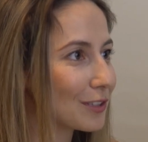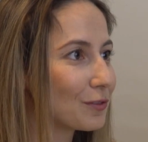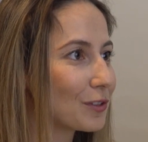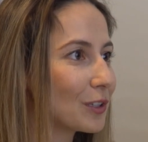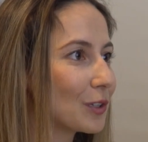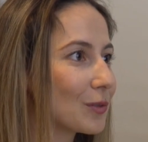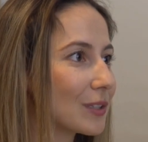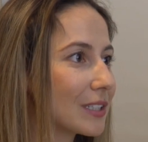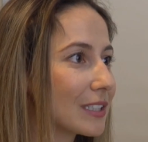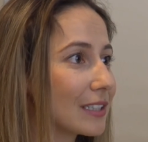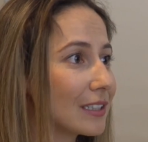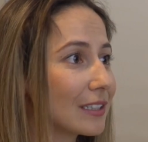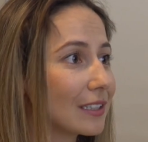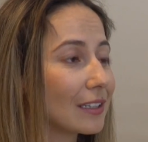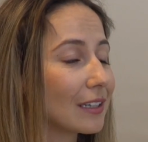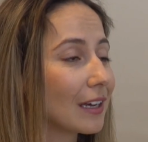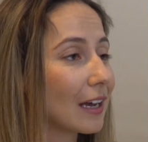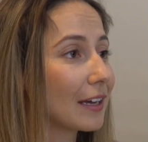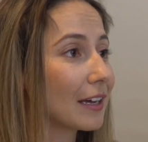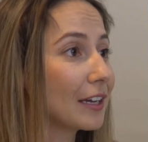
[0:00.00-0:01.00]
I think was
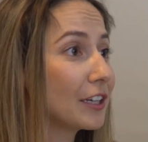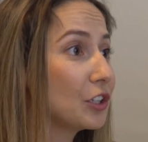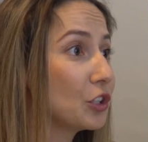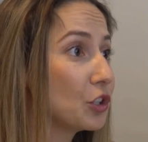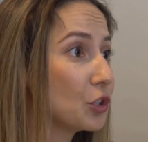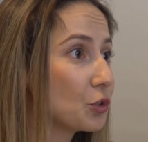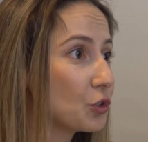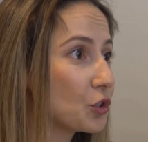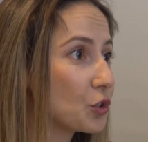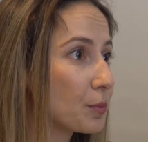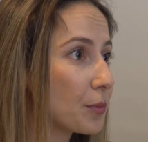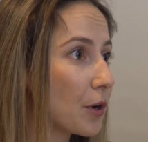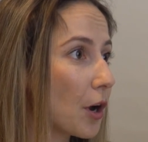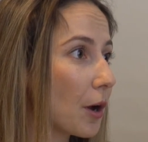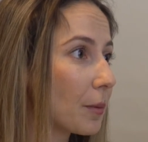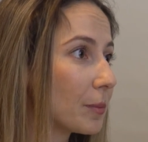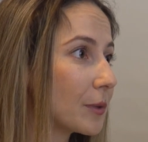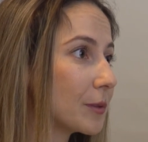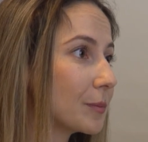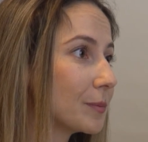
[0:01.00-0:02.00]
a huge
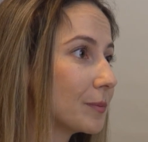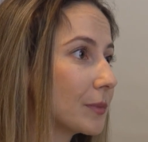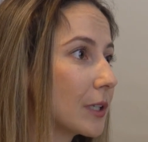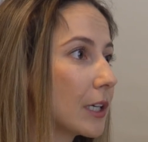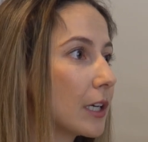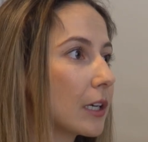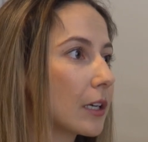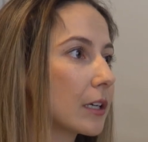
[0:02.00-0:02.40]
problem,